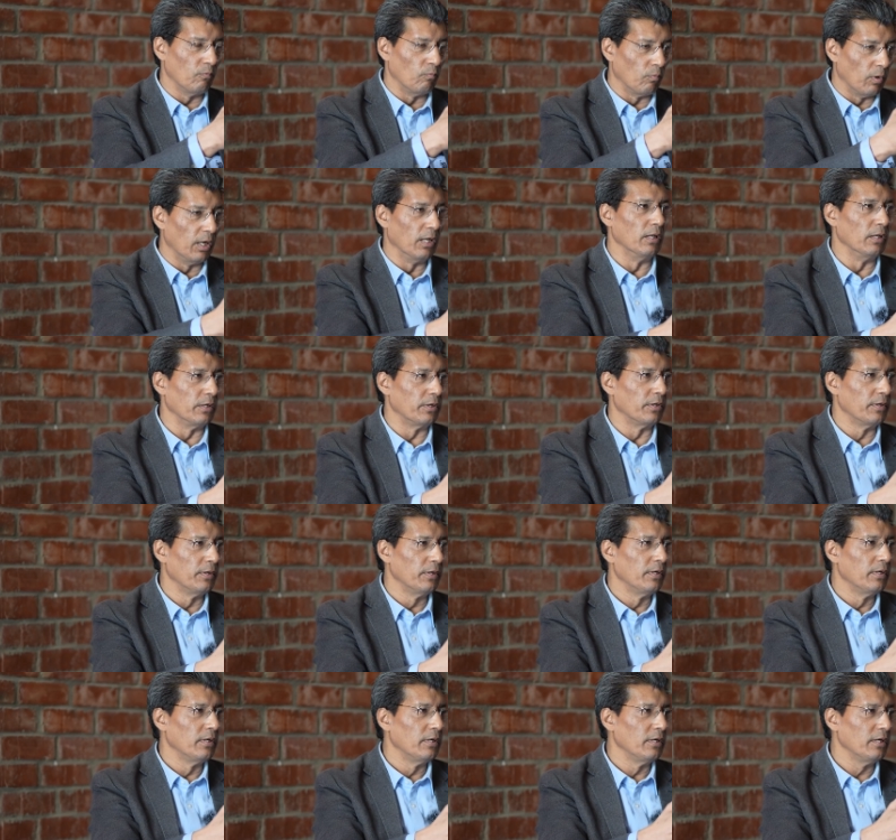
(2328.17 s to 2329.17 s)
world,
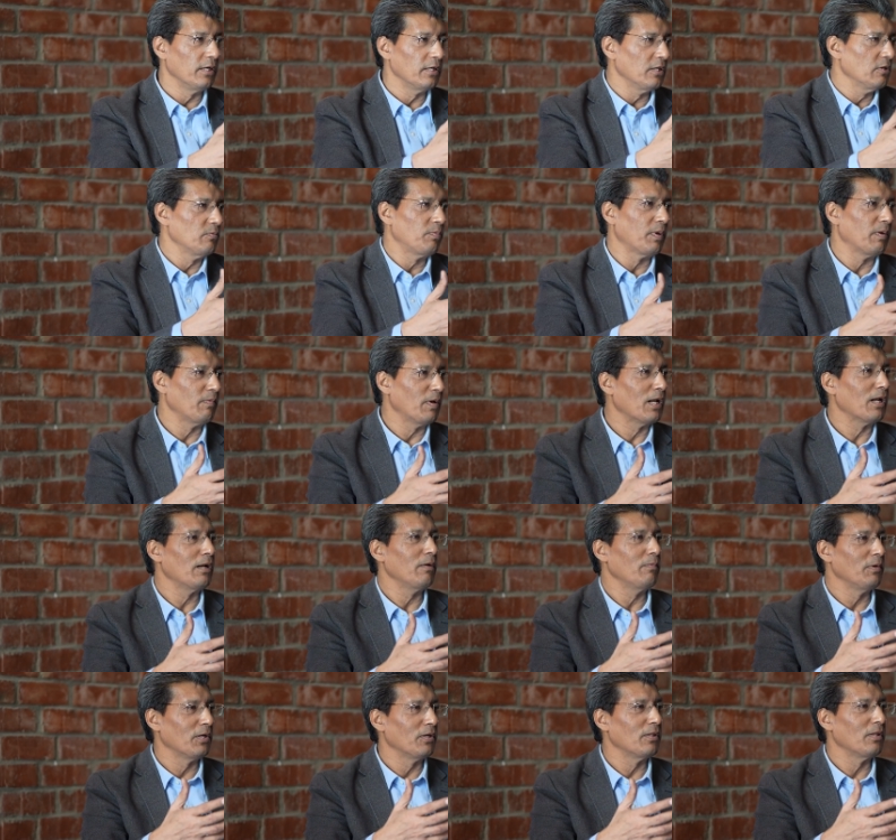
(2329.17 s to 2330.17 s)
it is
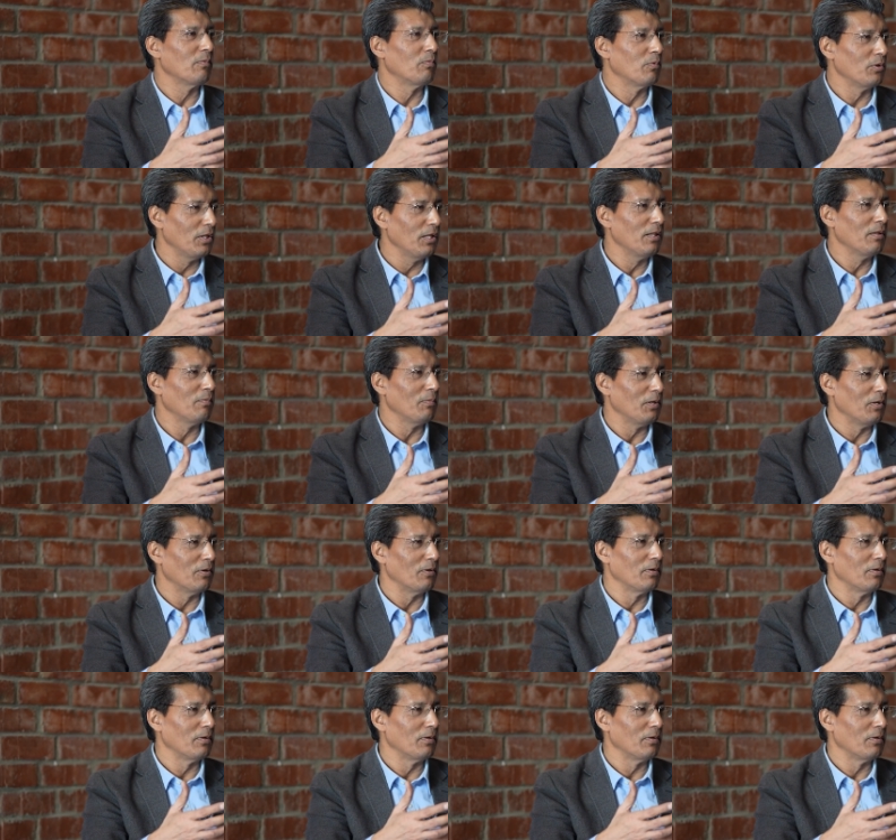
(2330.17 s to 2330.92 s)
primarily because of Buddhism,